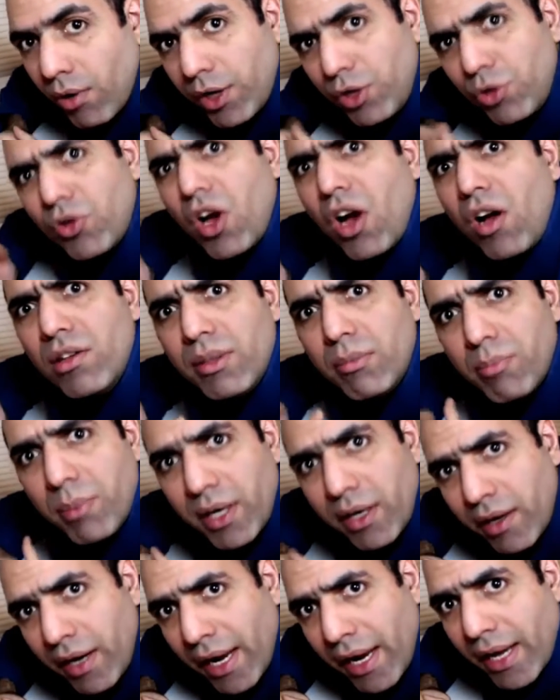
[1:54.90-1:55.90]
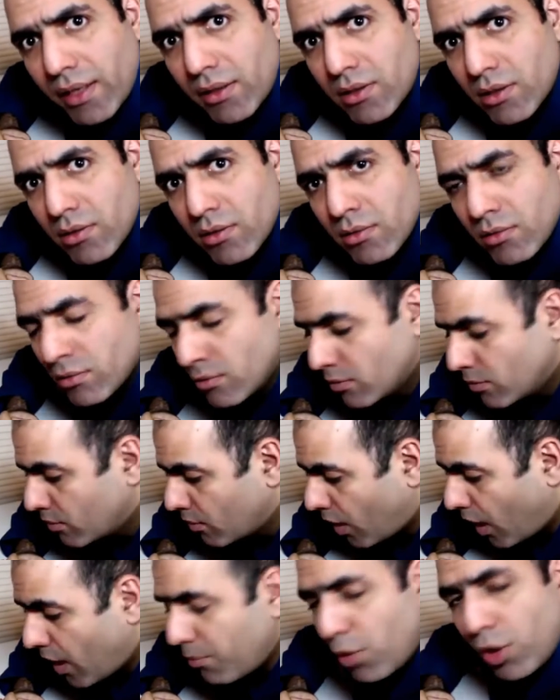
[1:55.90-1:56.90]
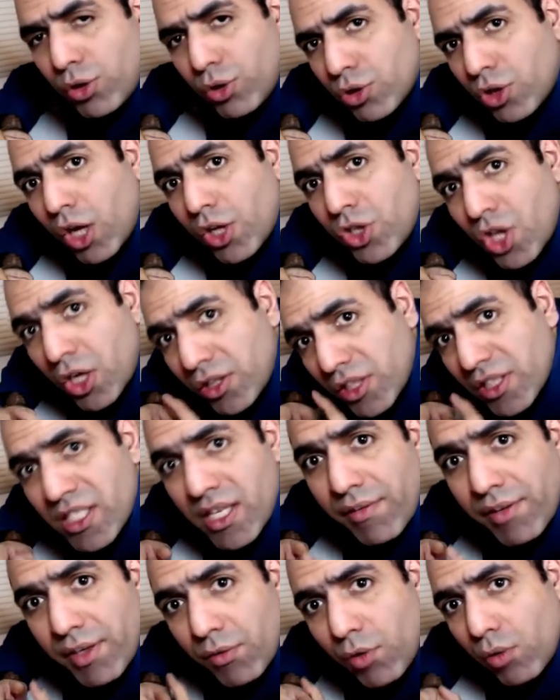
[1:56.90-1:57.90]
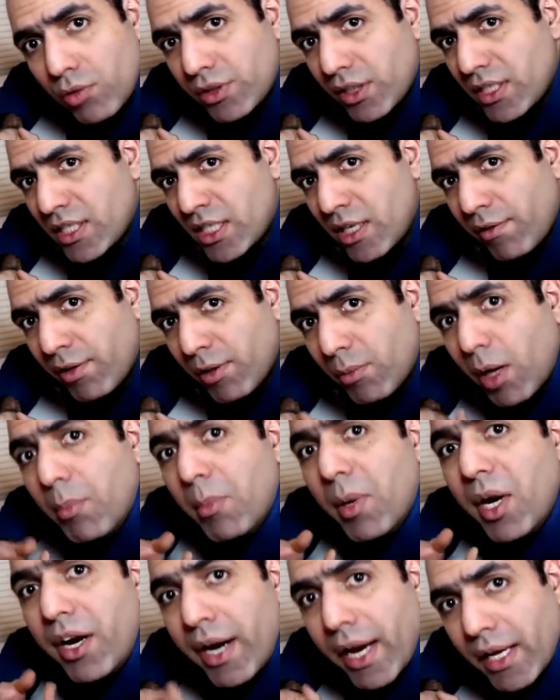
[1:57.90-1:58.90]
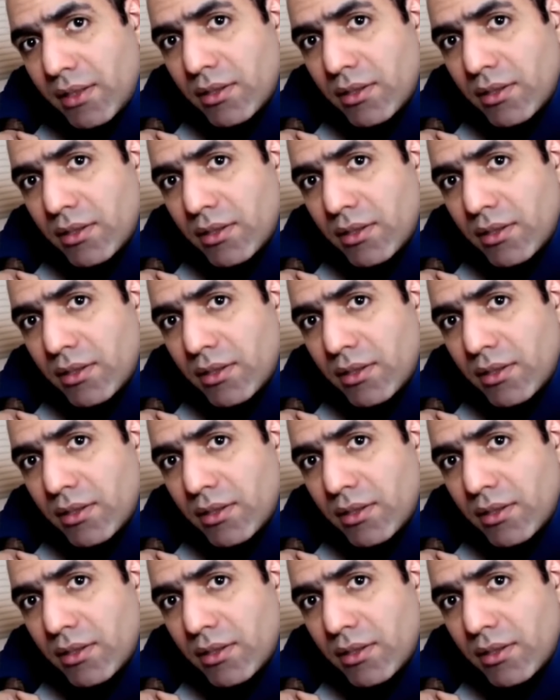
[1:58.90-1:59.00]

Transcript: Why do you call them bare hands? I'm going to touch 170 volt DC with my bare